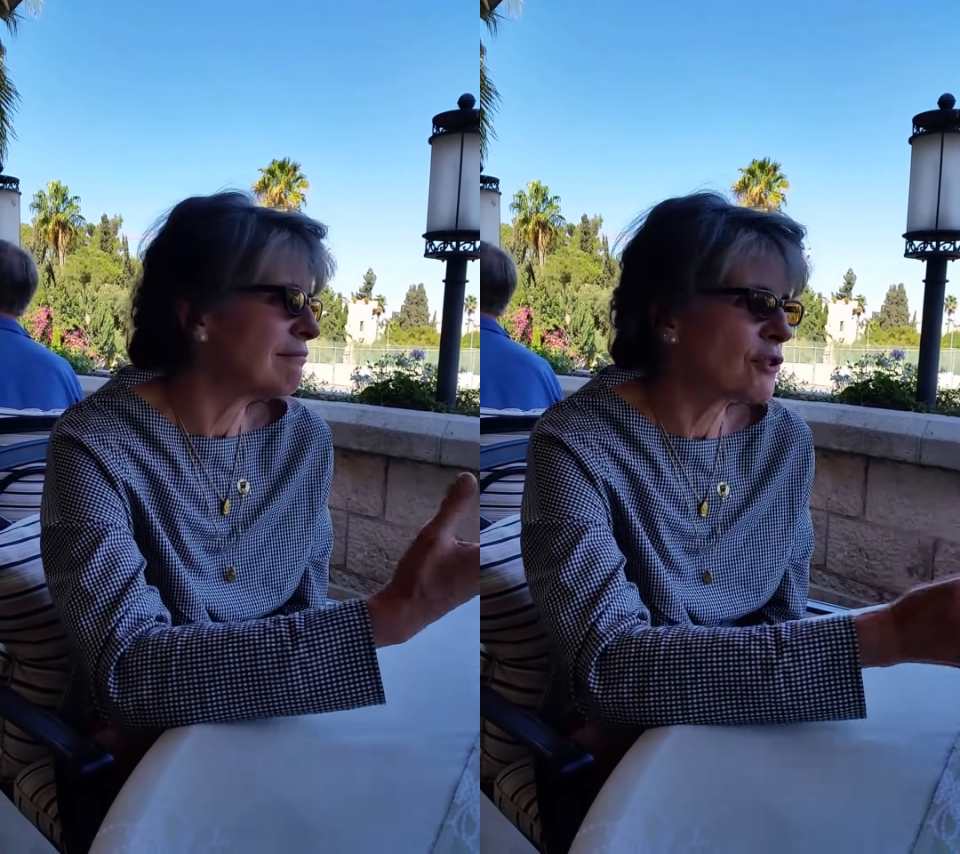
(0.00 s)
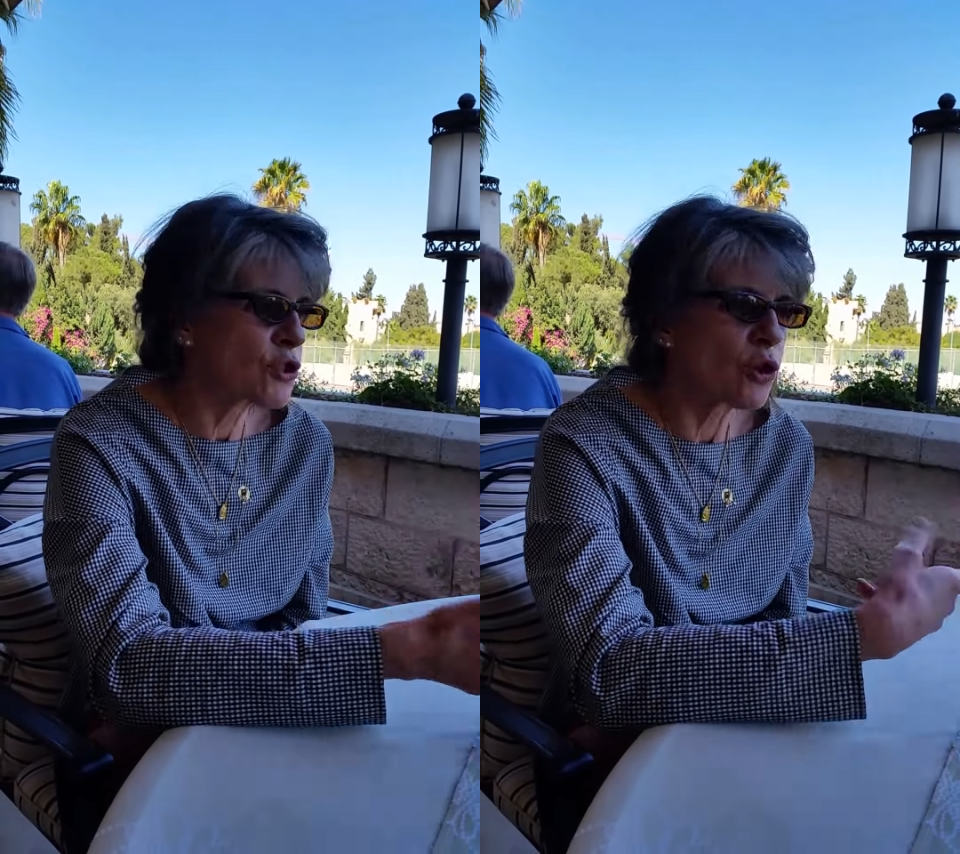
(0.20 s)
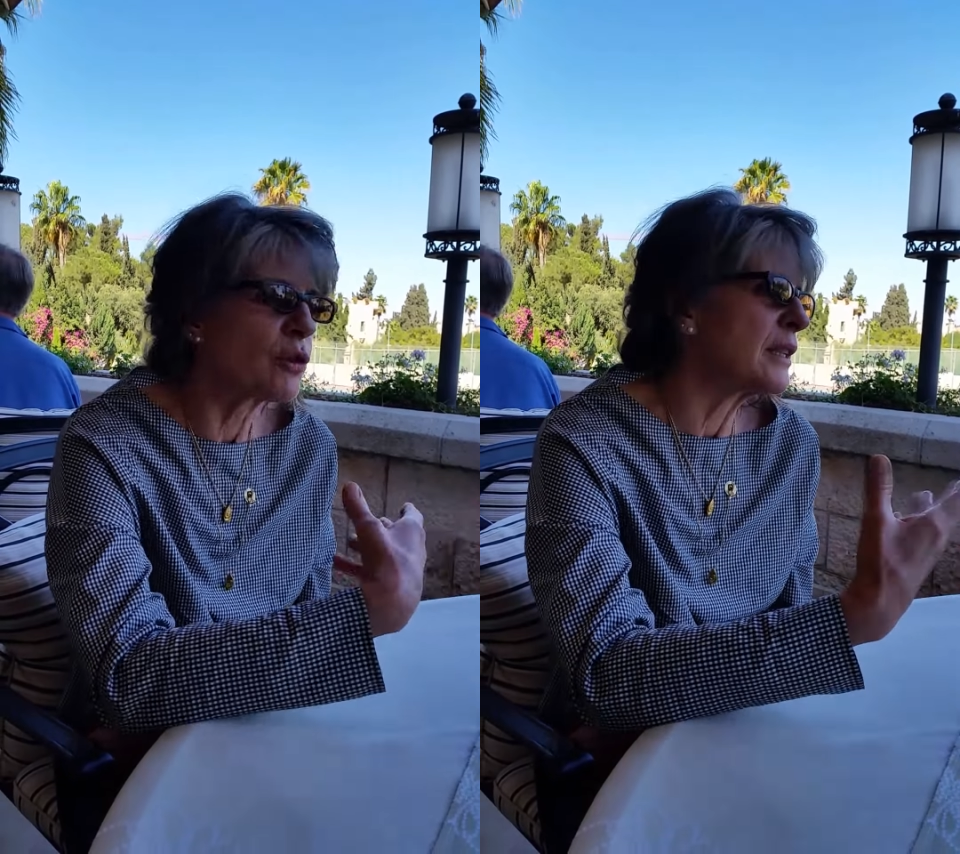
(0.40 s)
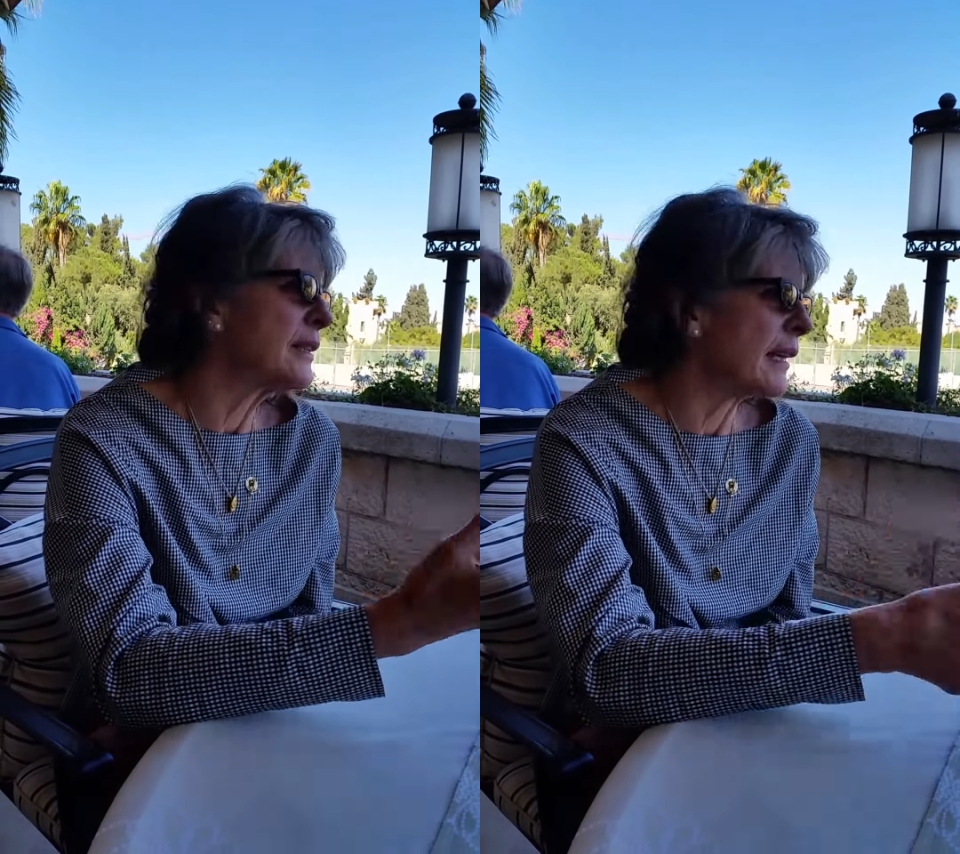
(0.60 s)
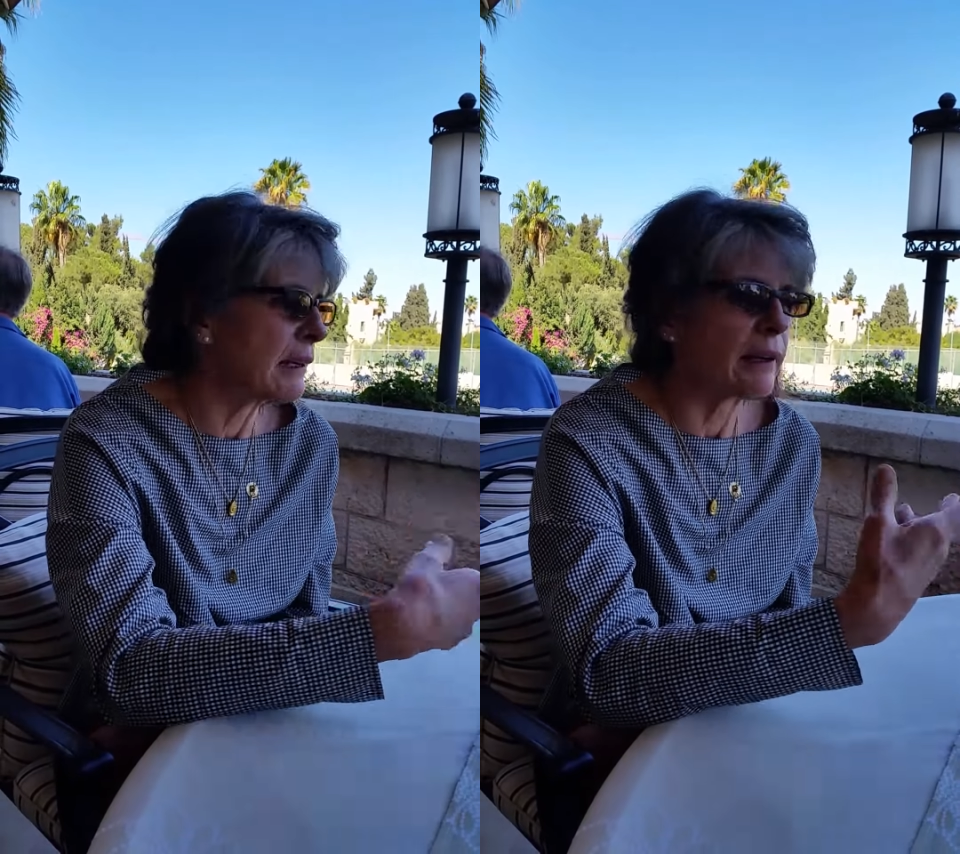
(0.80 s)

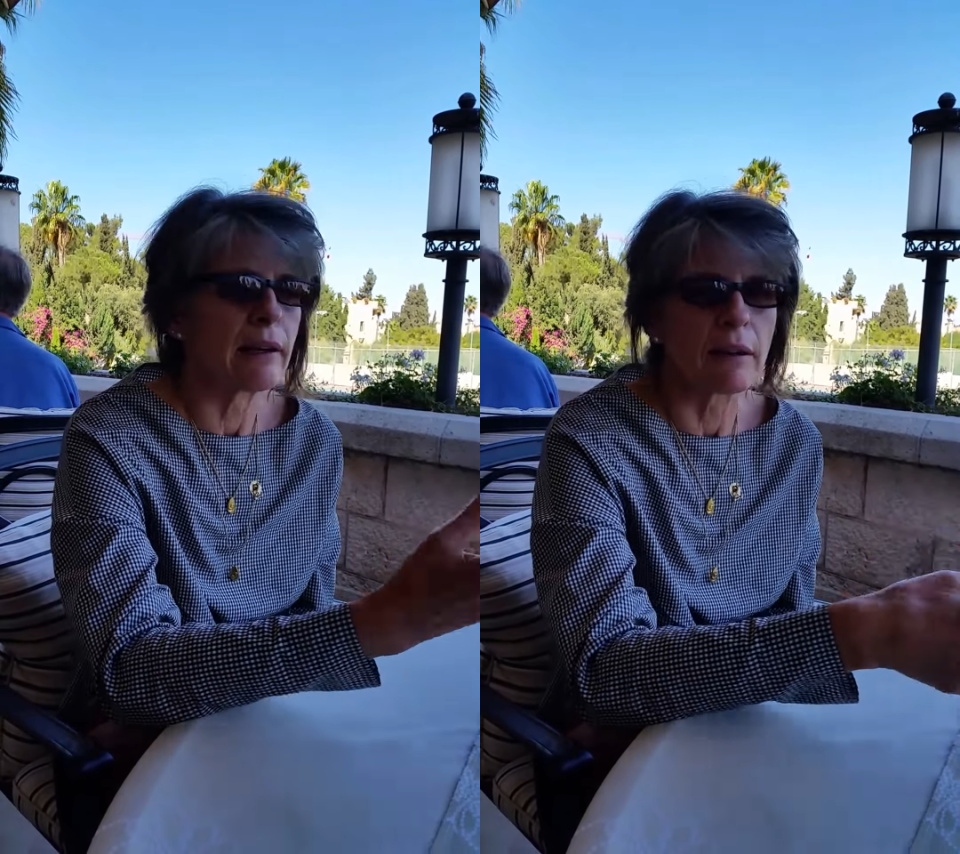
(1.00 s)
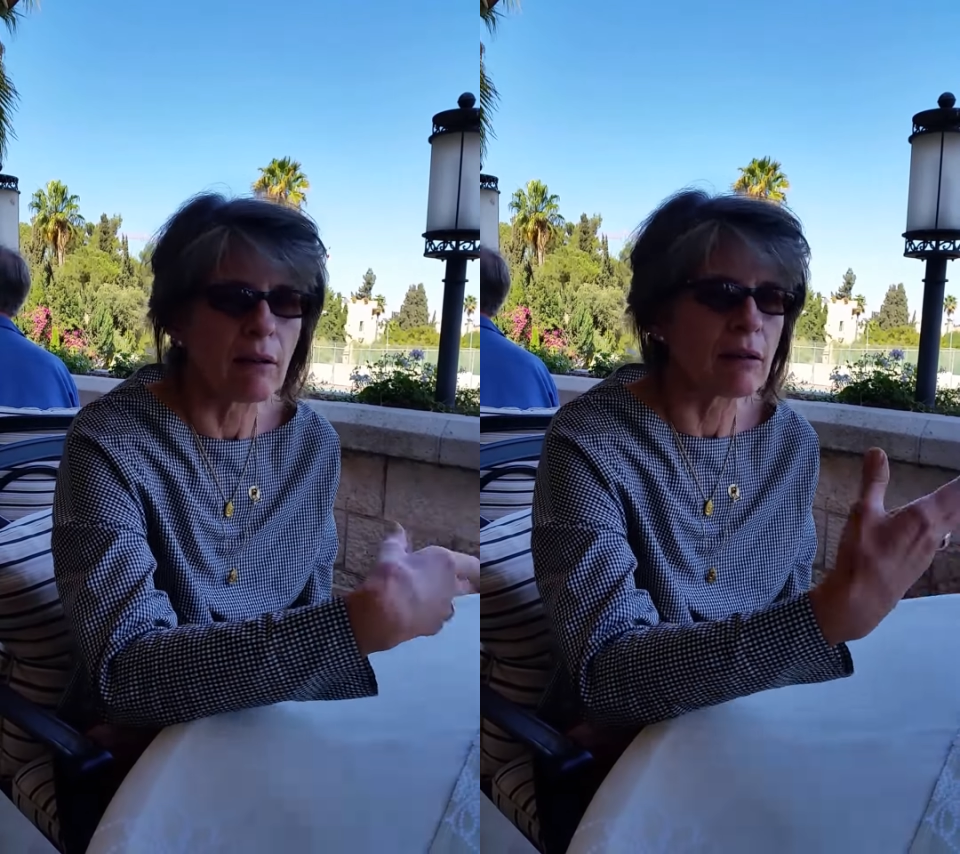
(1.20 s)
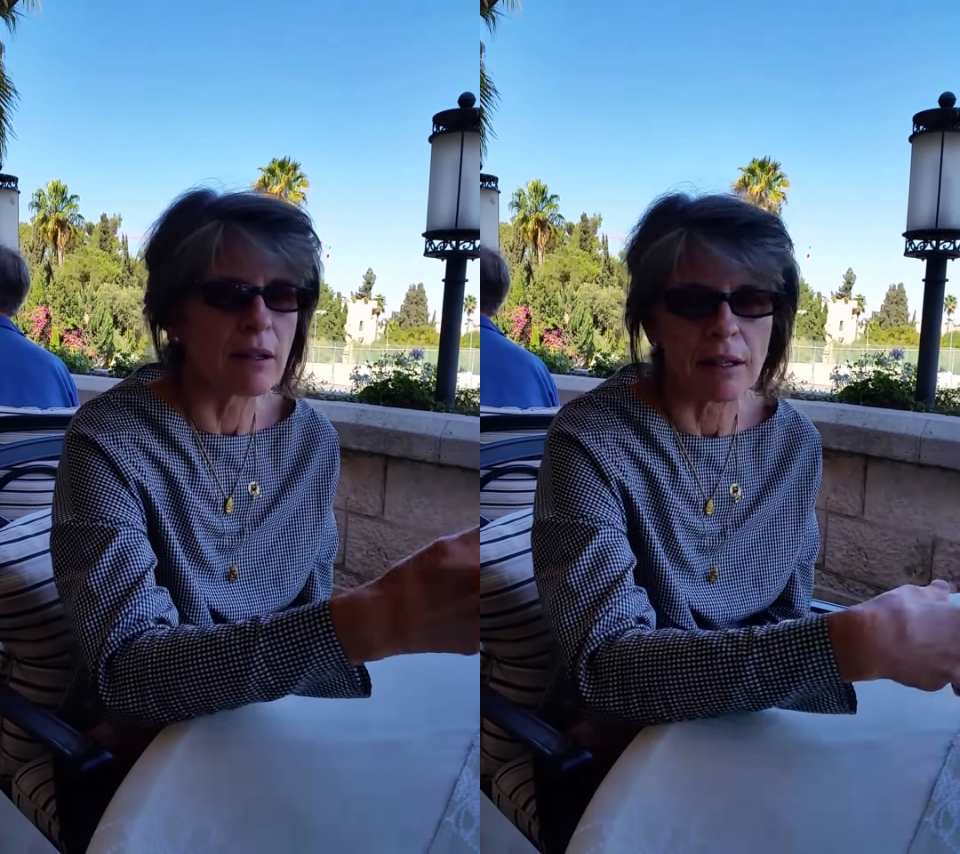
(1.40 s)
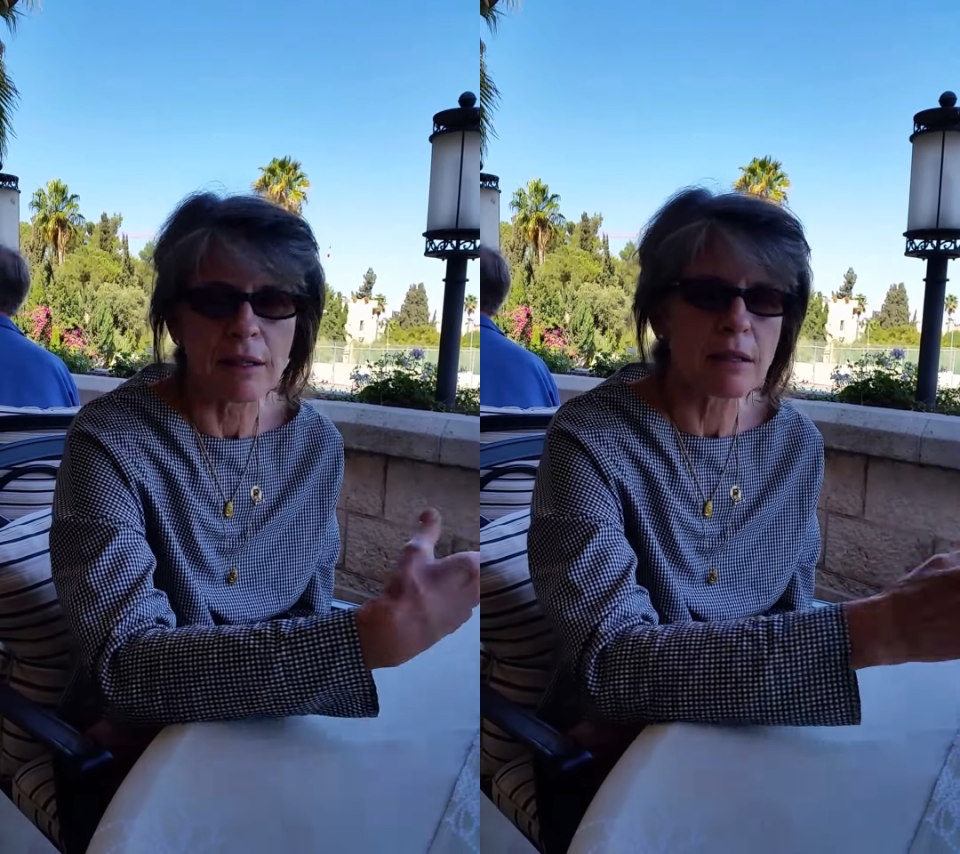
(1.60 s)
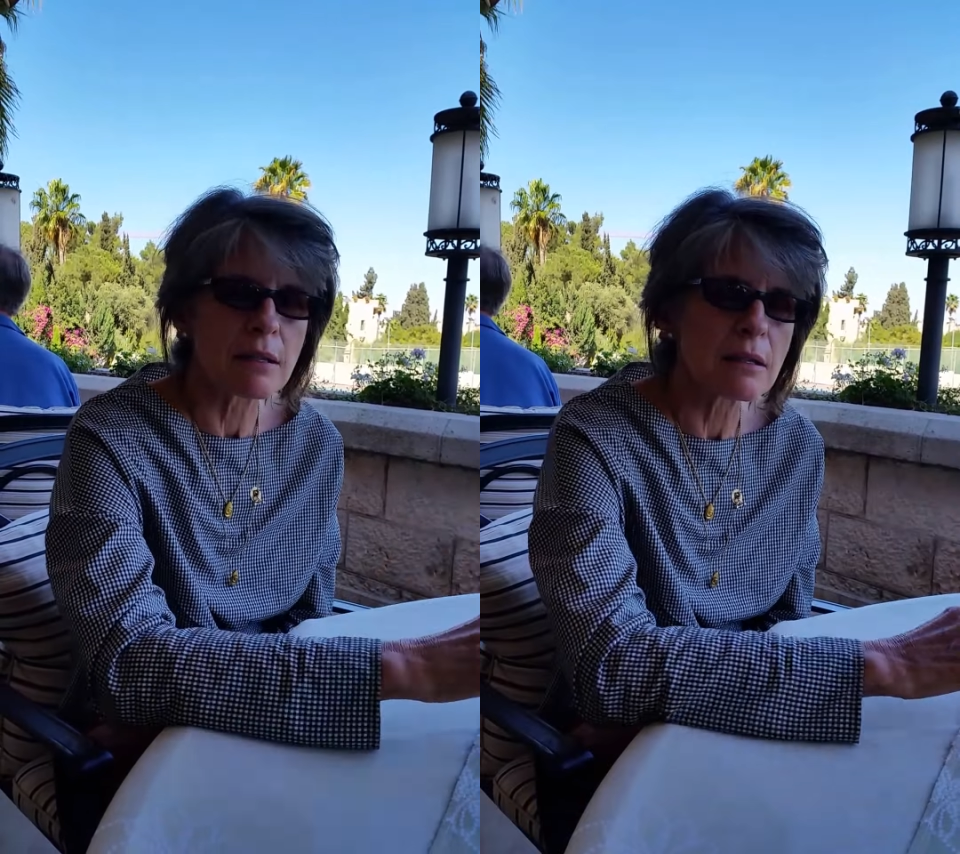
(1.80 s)
storytelling, all this.